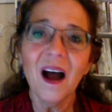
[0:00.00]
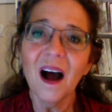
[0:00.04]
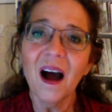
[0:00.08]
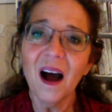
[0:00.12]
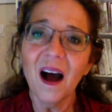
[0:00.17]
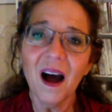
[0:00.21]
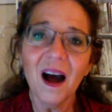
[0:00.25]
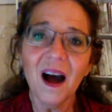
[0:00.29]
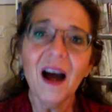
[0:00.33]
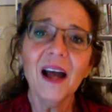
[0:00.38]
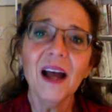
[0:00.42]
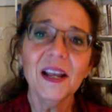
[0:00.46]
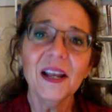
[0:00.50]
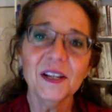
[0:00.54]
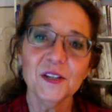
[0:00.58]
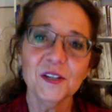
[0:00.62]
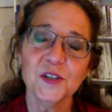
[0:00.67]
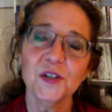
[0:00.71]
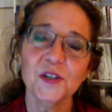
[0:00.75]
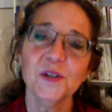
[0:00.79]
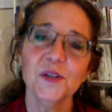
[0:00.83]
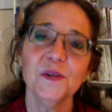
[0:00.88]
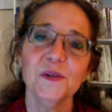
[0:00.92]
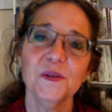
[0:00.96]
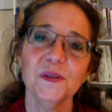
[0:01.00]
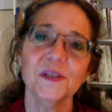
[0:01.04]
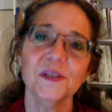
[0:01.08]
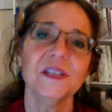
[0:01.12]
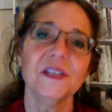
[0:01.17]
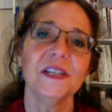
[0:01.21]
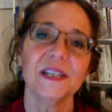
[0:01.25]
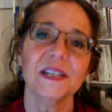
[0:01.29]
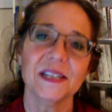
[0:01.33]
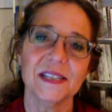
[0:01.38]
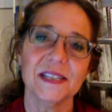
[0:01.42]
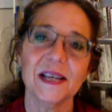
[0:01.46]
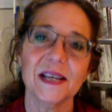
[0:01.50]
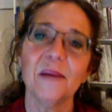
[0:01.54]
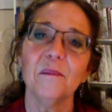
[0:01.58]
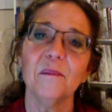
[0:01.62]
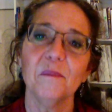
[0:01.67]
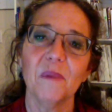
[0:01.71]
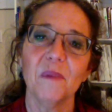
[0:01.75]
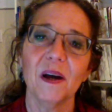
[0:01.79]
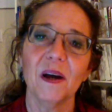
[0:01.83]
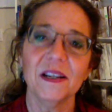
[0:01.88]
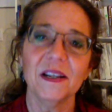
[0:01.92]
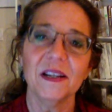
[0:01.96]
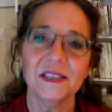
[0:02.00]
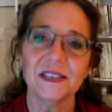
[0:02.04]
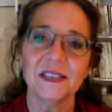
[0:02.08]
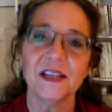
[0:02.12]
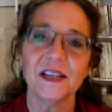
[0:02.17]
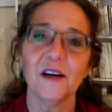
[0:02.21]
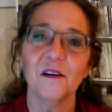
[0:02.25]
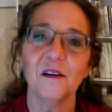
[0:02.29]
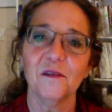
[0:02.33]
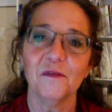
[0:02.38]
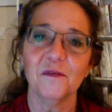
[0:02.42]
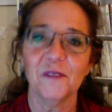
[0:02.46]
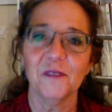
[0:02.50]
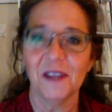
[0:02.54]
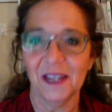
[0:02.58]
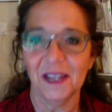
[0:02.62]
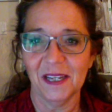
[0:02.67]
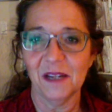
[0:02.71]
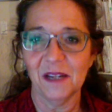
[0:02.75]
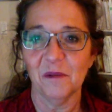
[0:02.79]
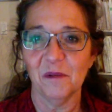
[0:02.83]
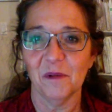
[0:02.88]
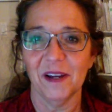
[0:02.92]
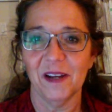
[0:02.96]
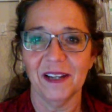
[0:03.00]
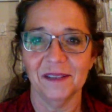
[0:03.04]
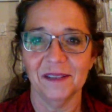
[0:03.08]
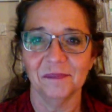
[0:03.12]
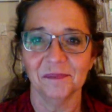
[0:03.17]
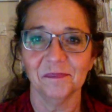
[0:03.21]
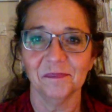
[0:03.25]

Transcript: I choose to accept myself anyway.